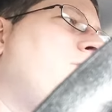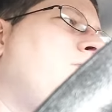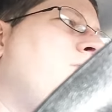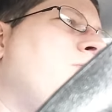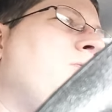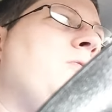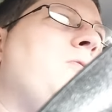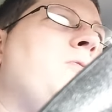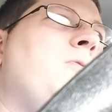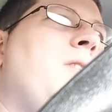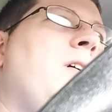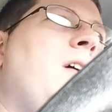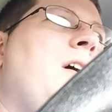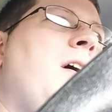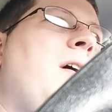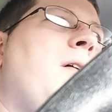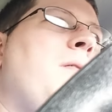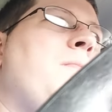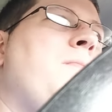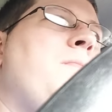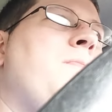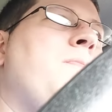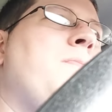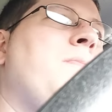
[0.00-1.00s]

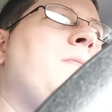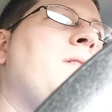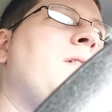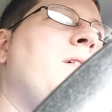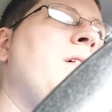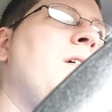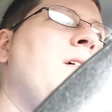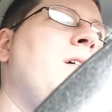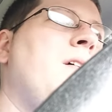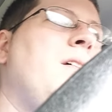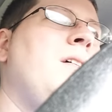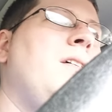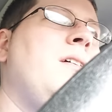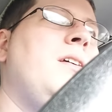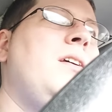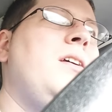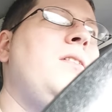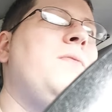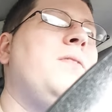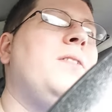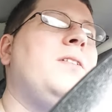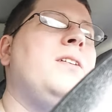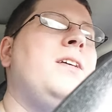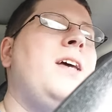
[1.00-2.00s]
to
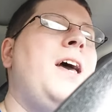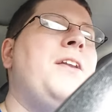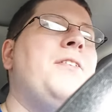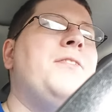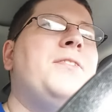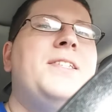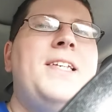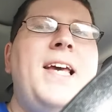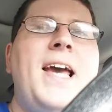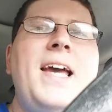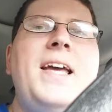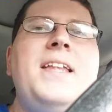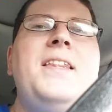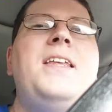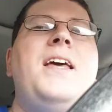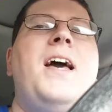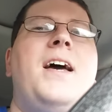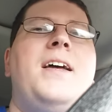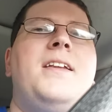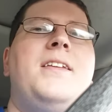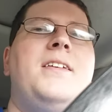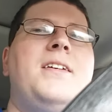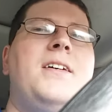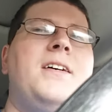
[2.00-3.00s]
even entertain
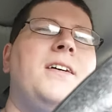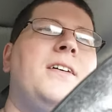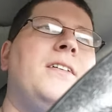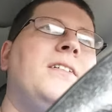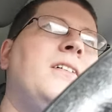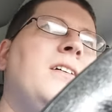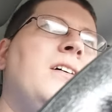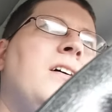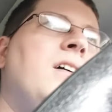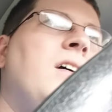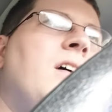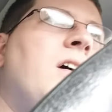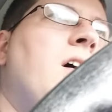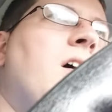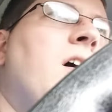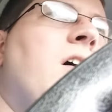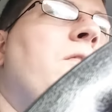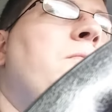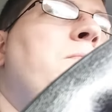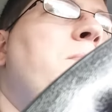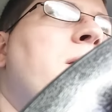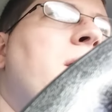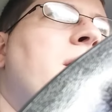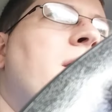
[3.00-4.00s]
the idea
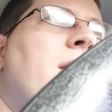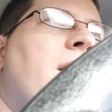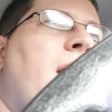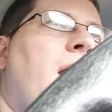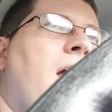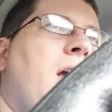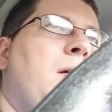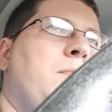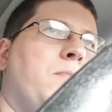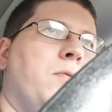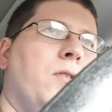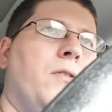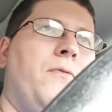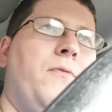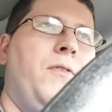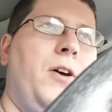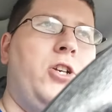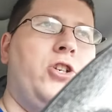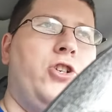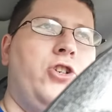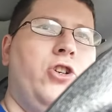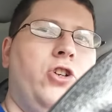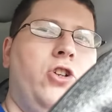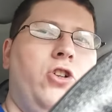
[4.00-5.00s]
of being a
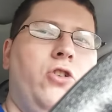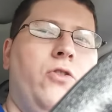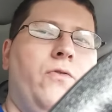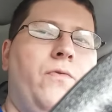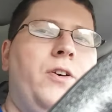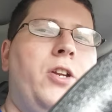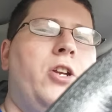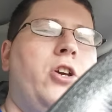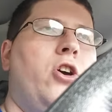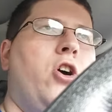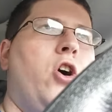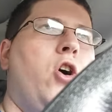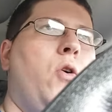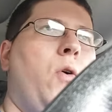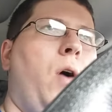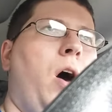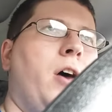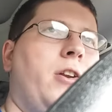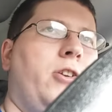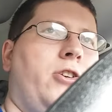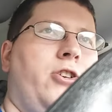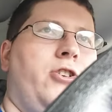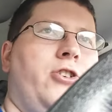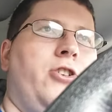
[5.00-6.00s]
professional
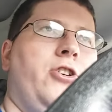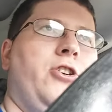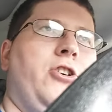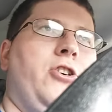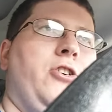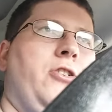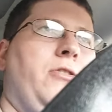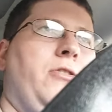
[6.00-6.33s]
video editor.